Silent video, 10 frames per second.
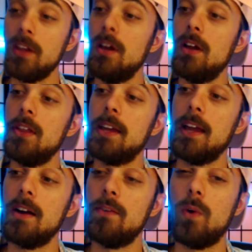The
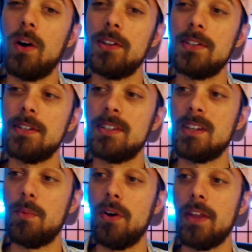King of Wands is
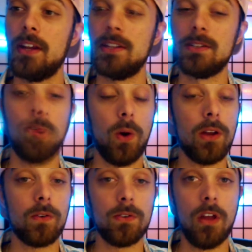someone that is
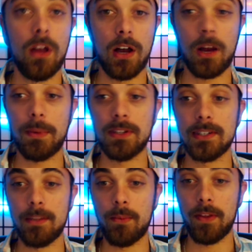loyal. And
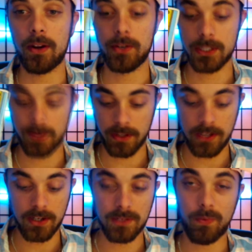someone that ultimately
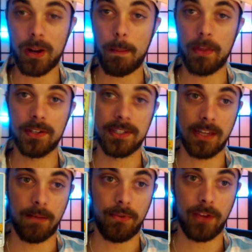does want to build
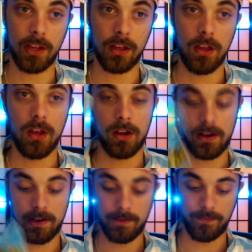something
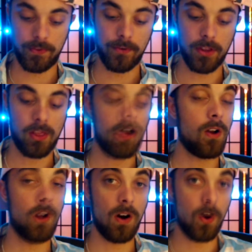for the
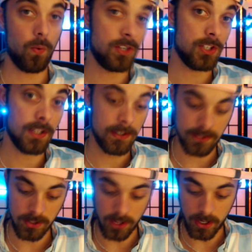long haul, which
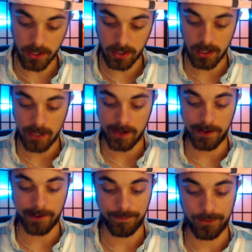is good.
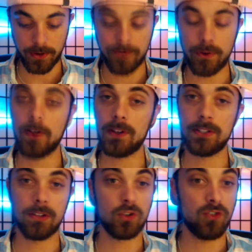They're
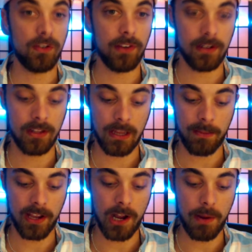focused, they're driven, and they
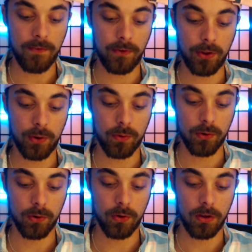might come off a little
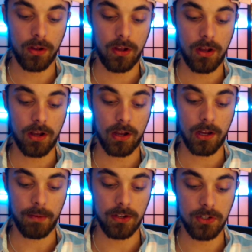rude
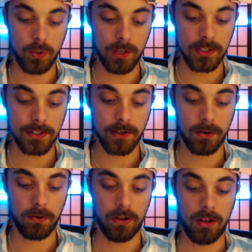in doing
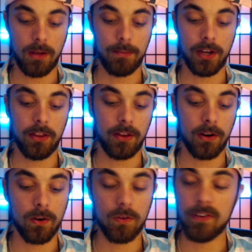so, but
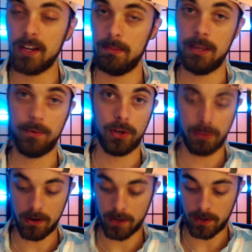they're great people to
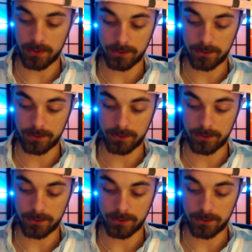be around.